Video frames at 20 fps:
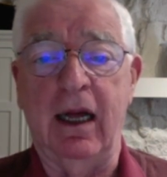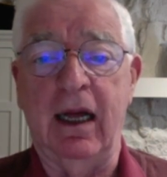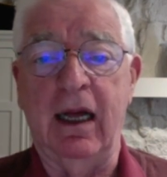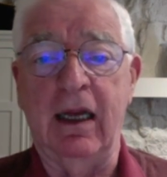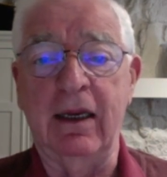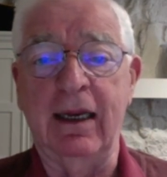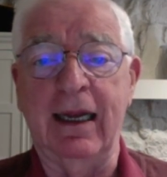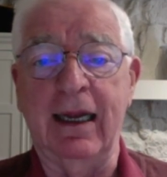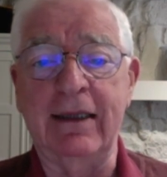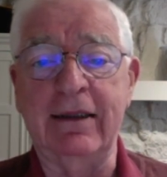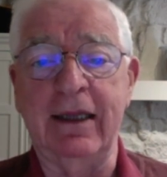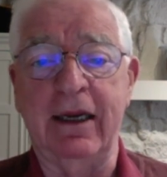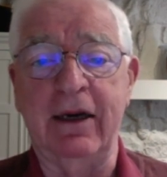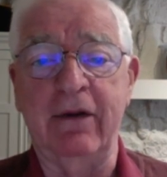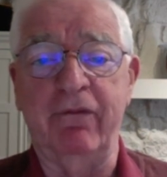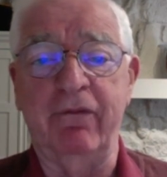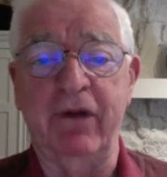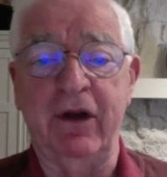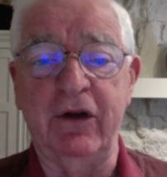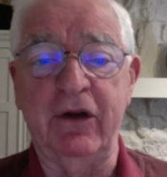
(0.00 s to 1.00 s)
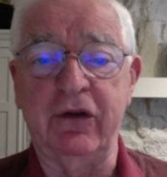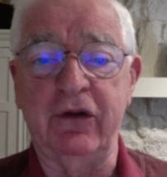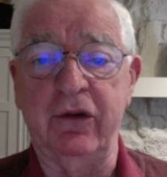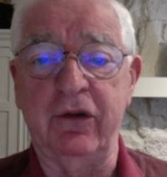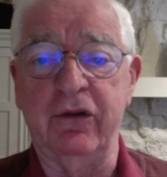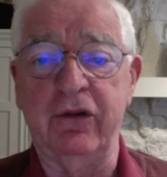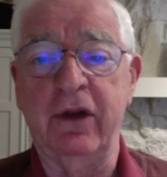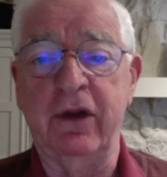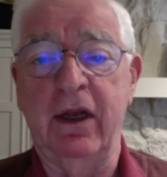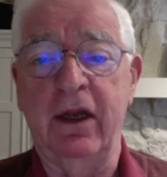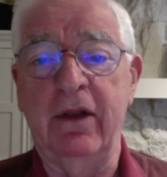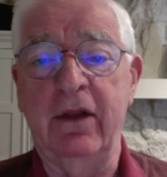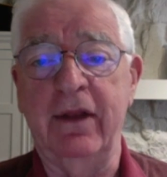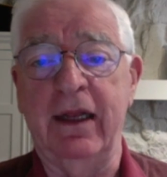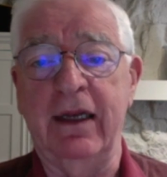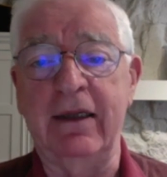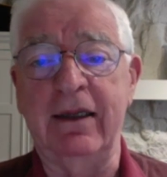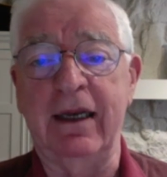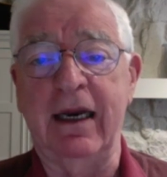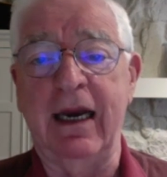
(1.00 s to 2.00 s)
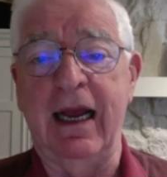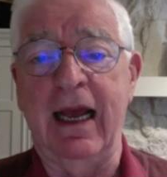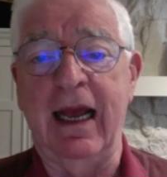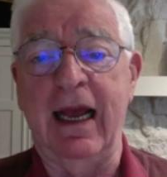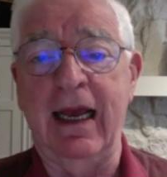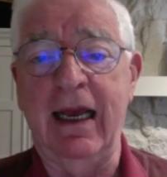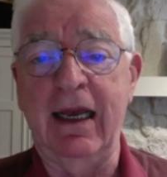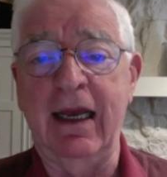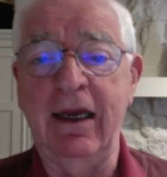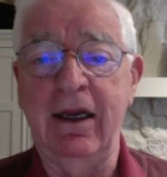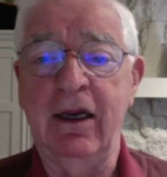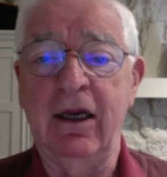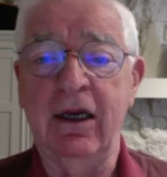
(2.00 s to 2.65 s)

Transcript: elected officials that today